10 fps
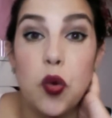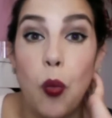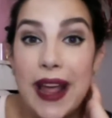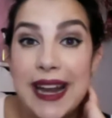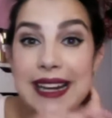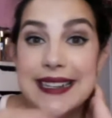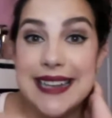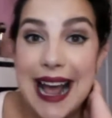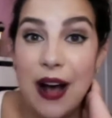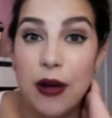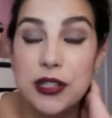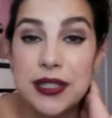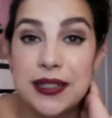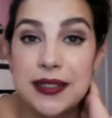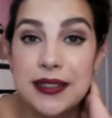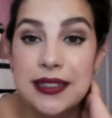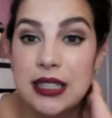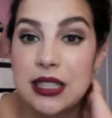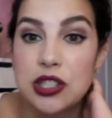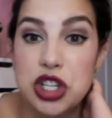when in doubt,
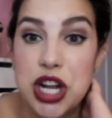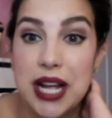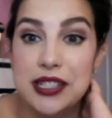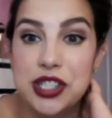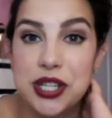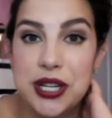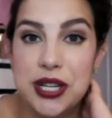judge.